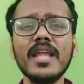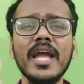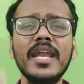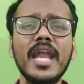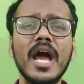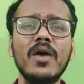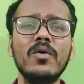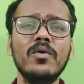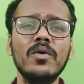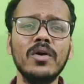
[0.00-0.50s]

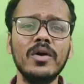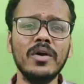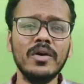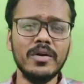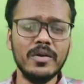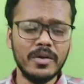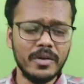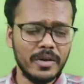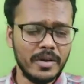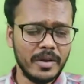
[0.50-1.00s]
Now,
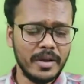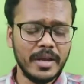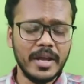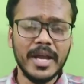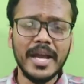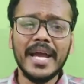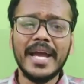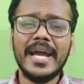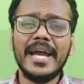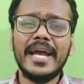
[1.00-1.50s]

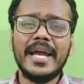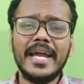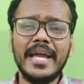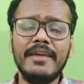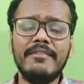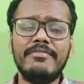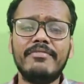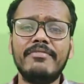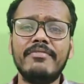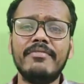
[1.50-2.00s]

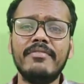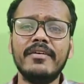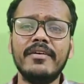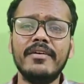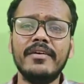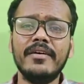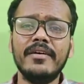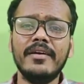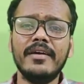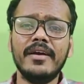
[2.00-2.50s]
if
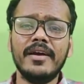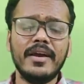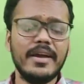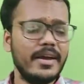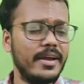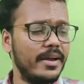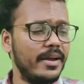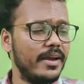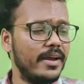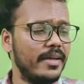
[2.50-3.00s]

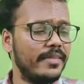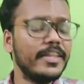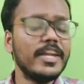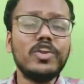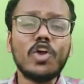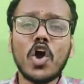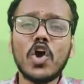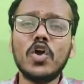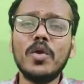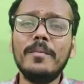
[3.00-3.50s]
the
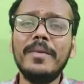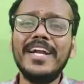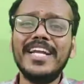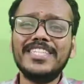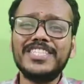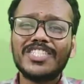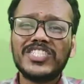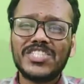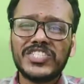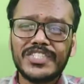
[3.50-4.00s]

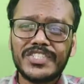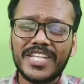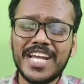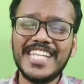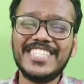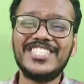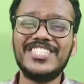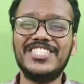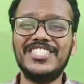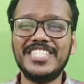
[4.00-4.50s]
documentation
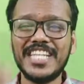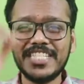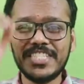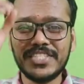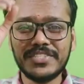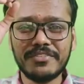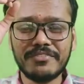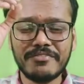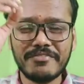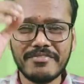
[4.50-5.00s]
states
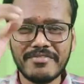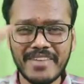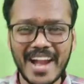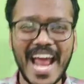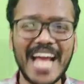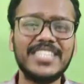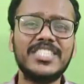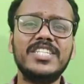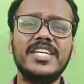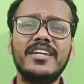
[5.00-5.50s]
just
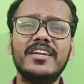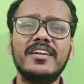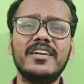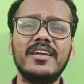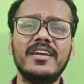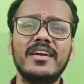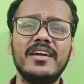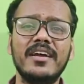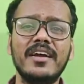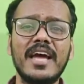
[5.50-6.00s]

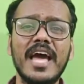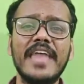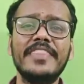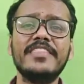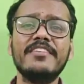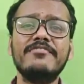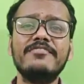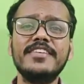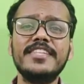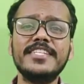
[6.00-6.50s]
fracture
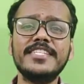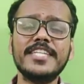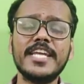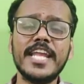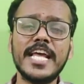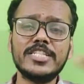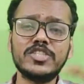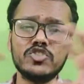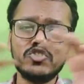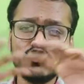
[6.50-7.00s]
and the
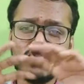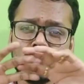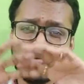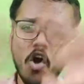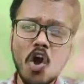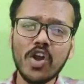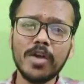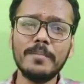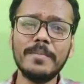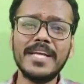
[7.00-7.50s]
physician has
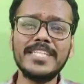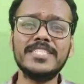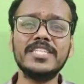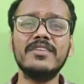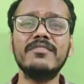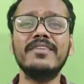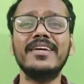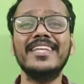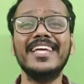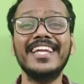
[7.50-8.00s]
not
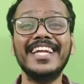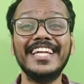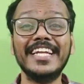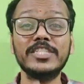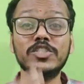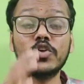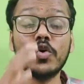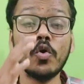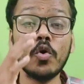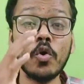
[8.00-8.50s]
mentioned whether it
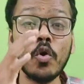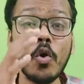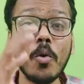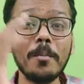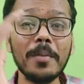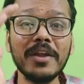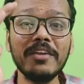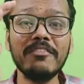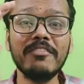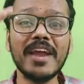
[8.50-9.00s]
is
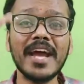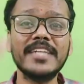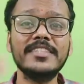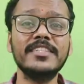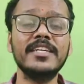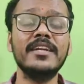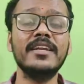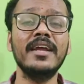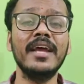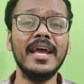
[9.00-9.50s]
open
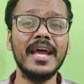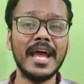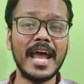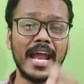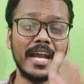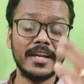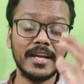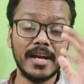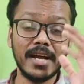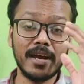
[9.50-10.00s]
fracture
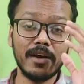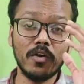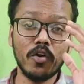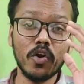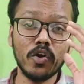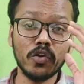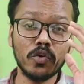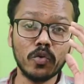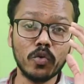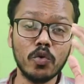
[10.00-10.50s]
and
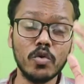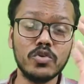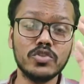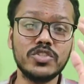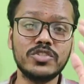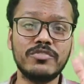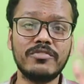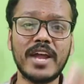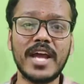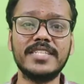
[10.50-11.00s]
or
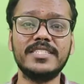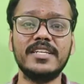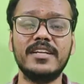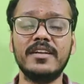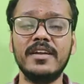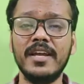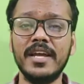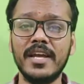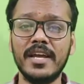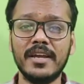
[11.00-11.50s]
closed fracture,